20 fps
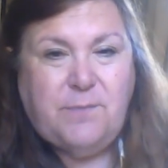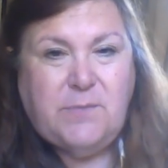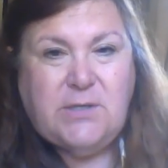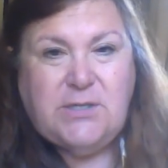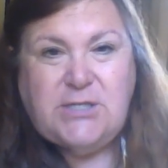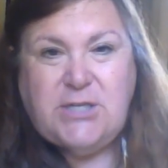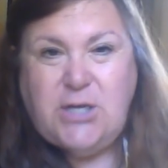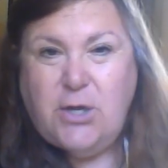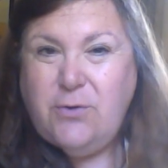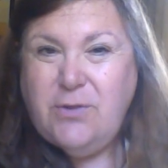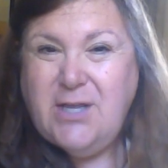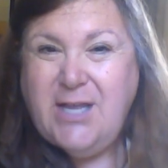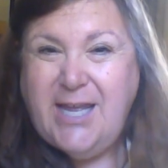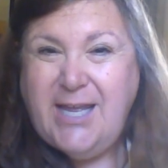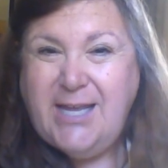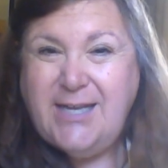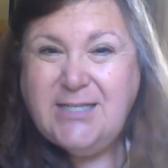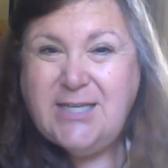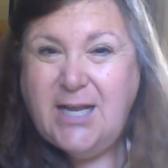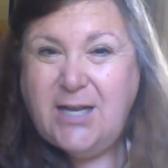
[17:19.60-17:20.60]
So the
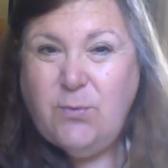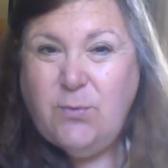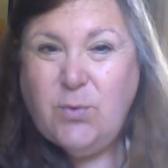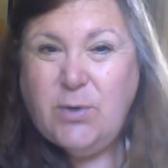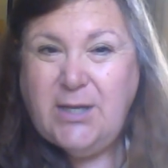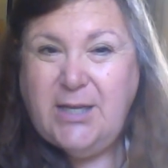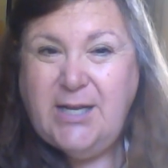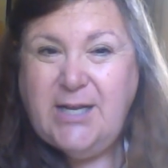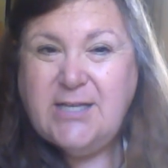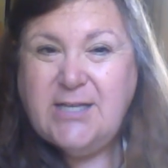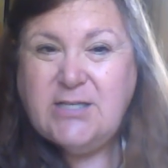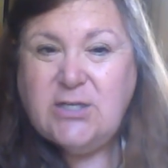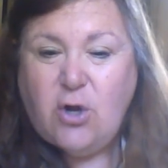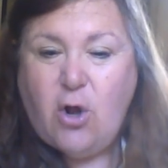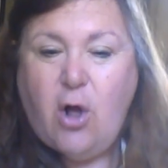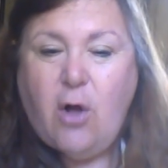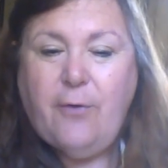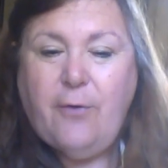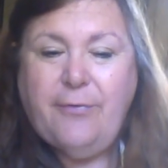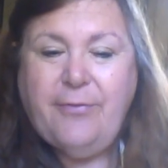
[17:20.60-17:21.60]
key cite really isn't
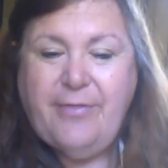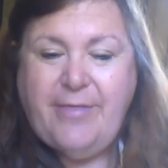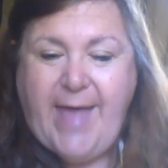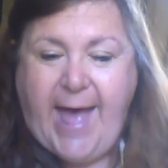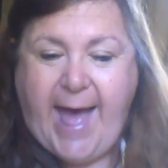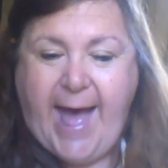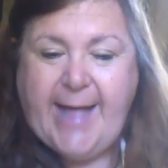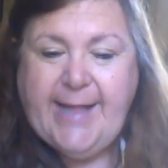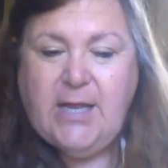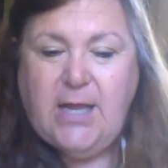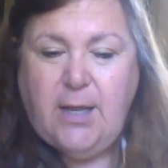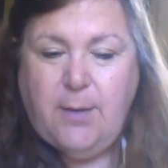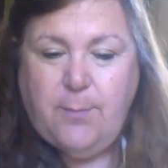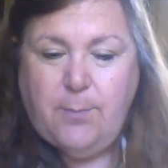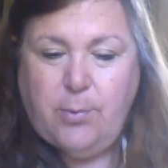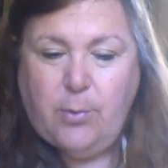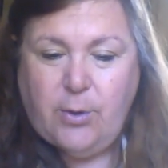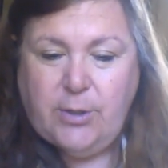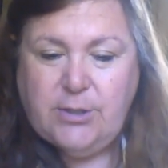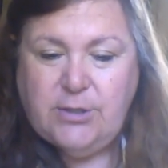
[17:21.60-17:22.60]
all that
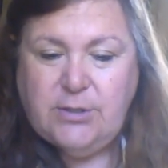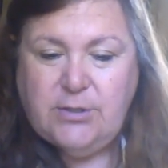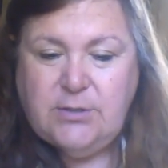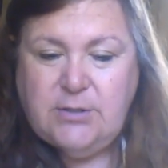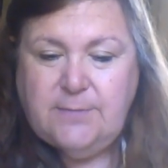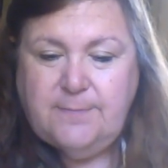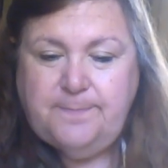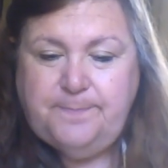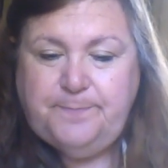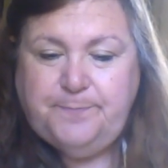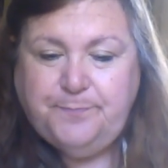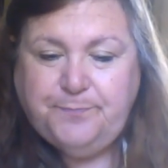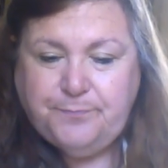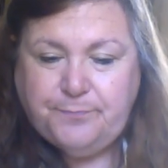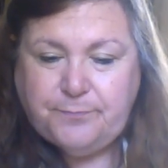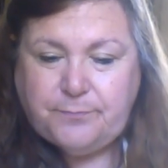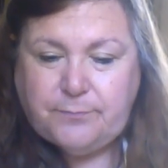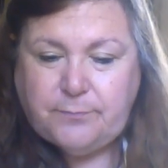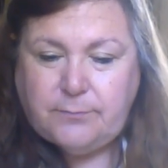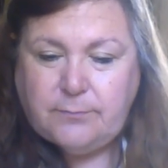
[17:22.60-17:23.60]
important.
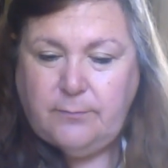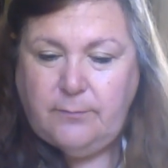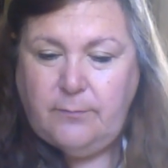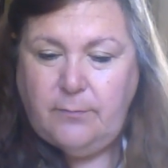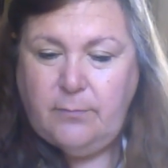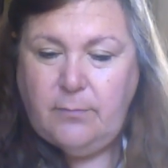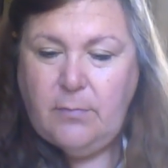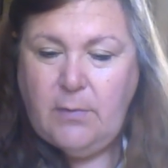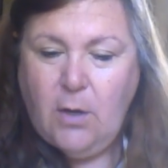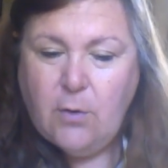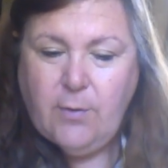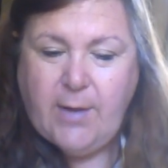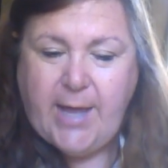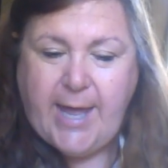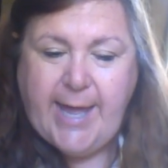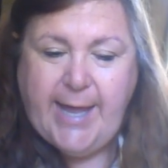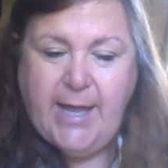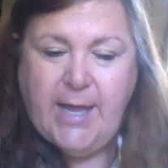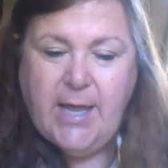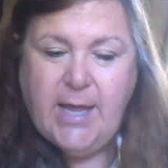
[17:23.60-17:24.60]

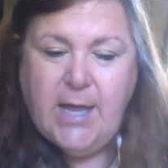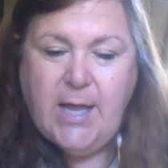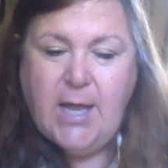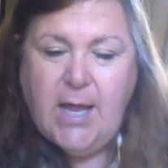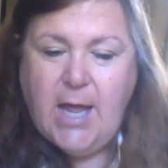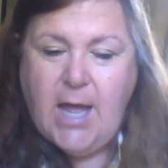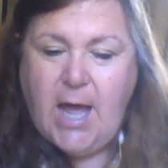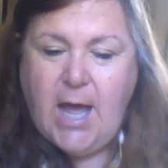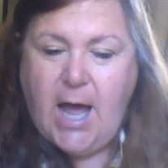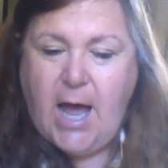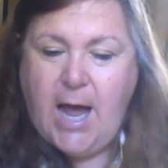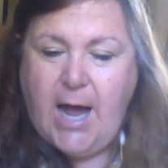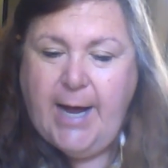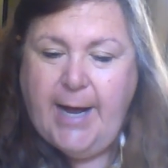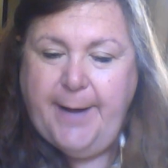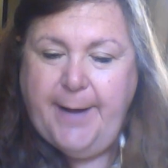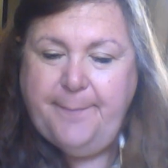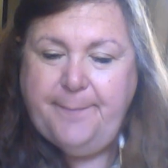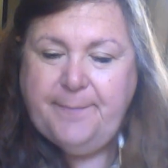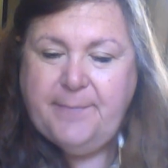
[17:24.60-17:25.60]
Okay?
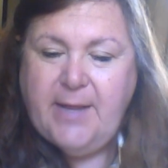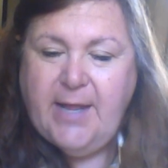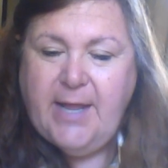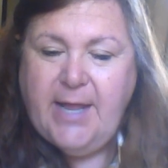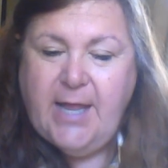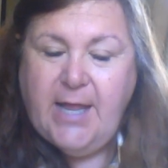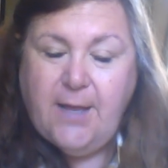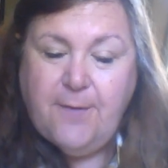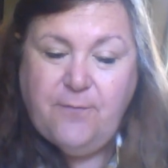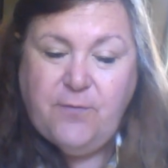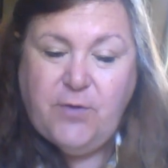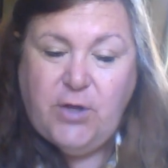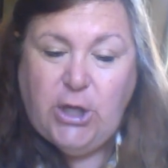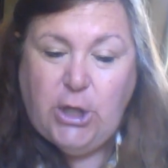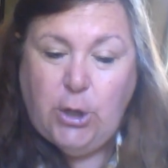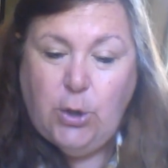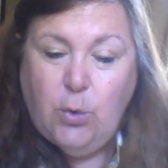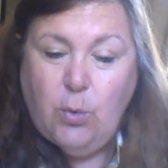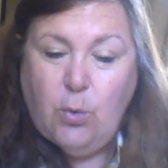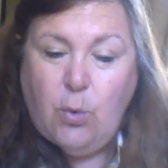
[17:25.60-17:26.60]
If
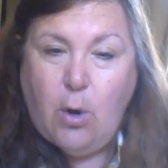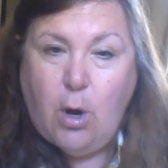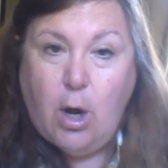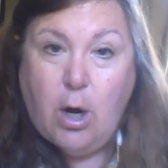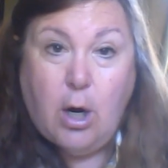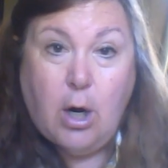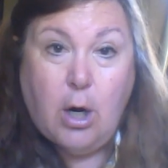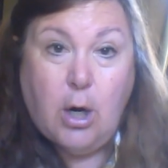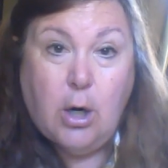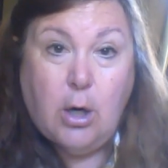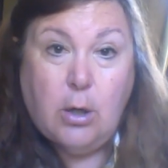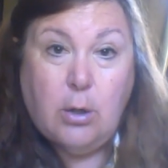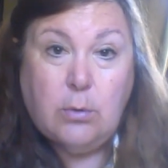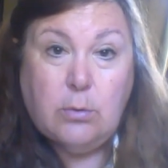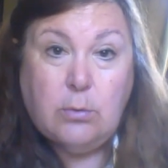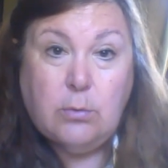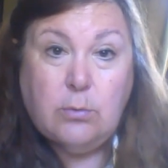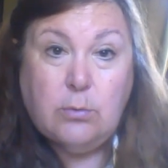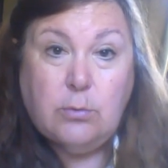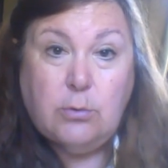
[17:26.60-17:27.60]
you are
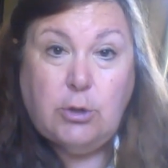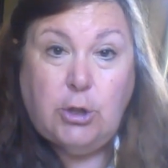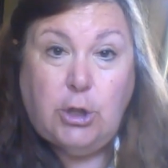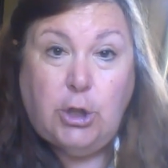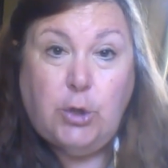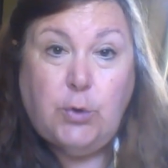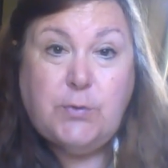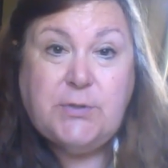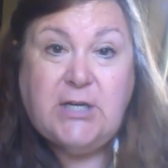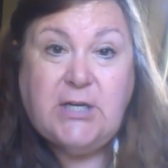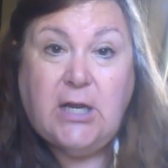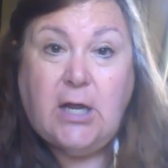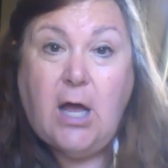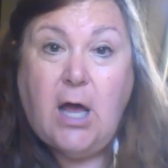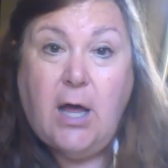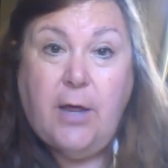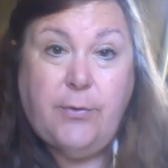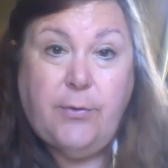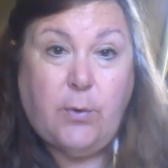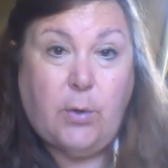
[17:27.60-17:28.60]
using
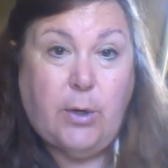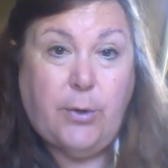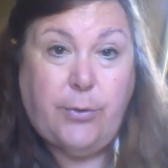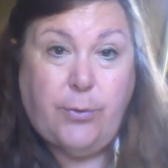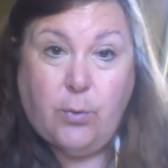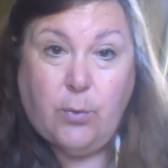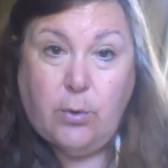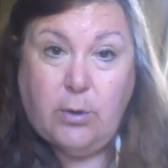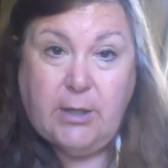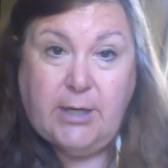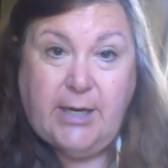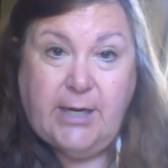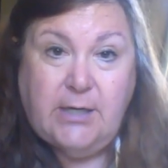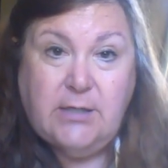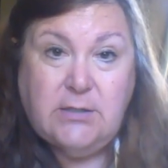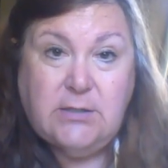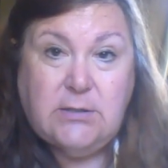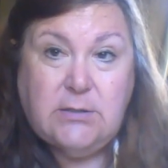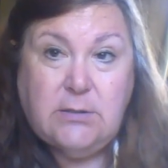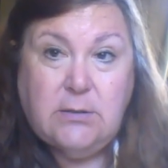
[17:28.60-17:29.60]
other
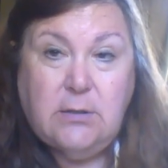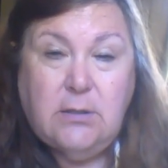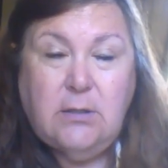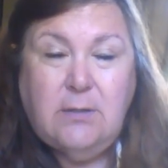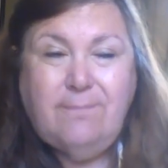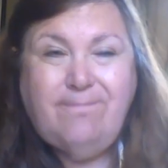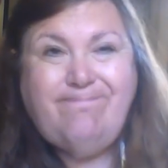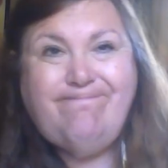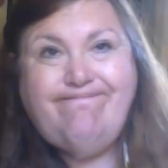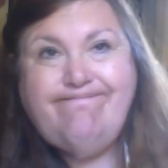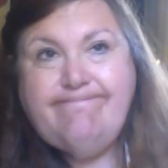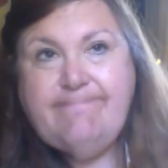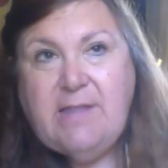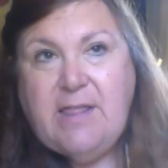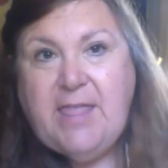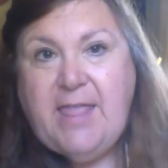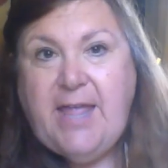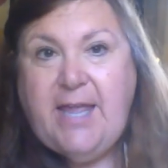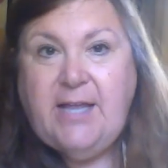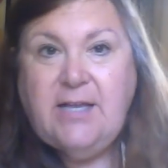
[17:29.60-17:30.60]
authorities,
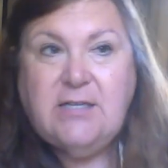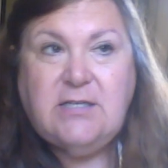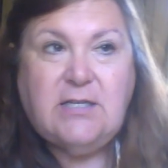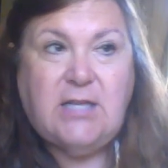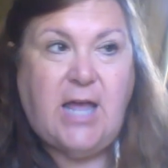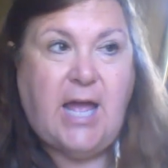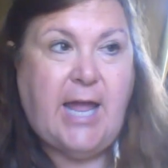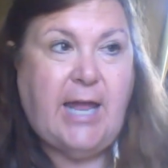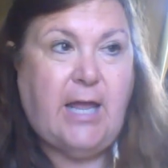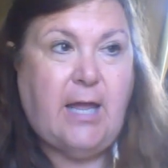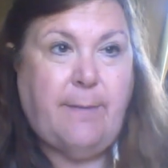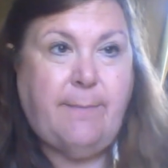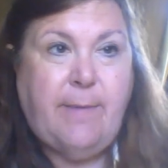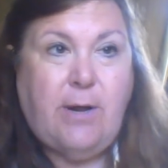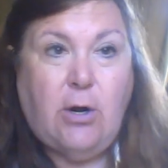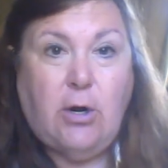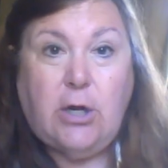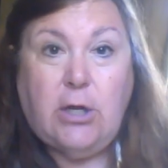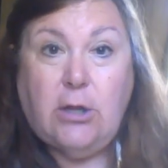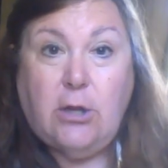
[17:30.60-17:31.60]
things like
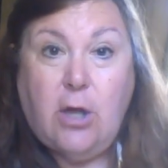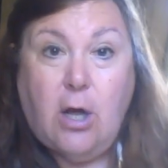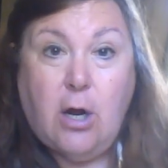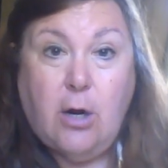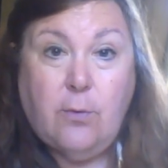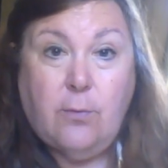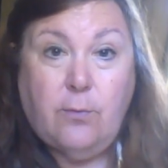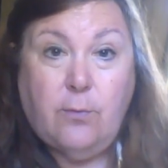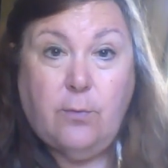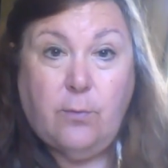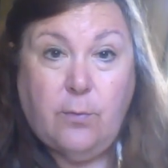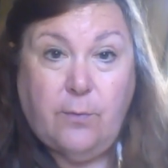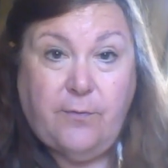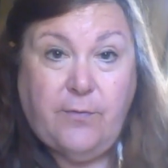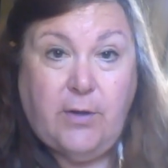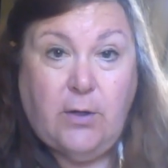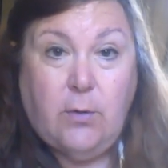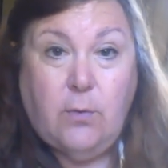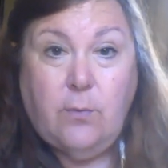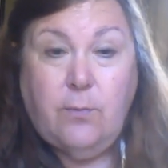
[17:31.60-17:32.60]
American Law
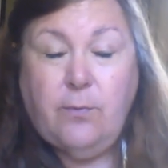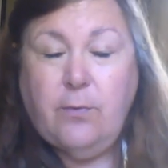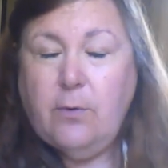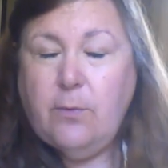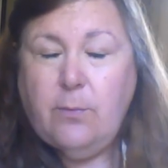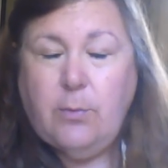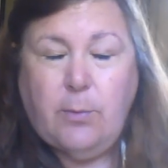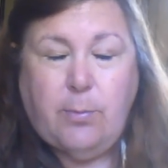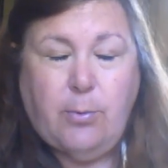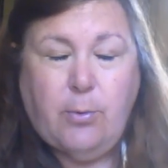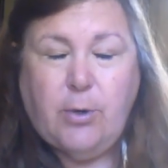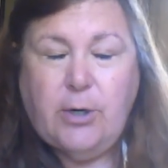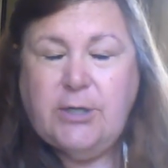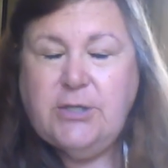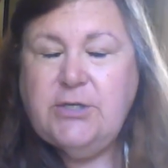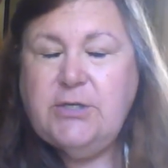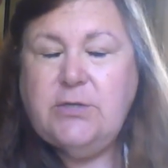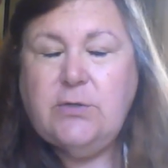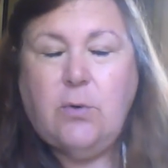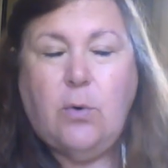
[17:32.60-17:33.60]
Review
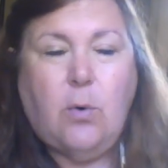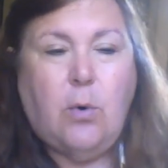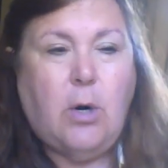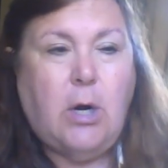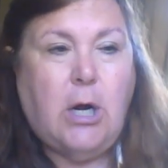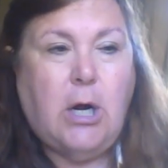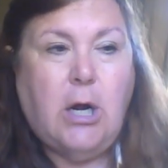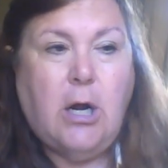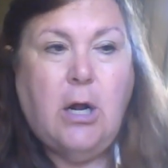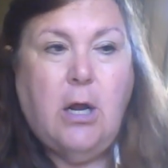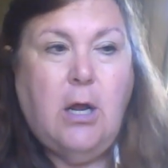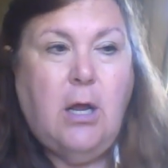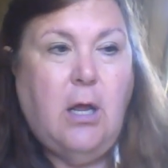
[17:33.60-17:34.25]
reports, or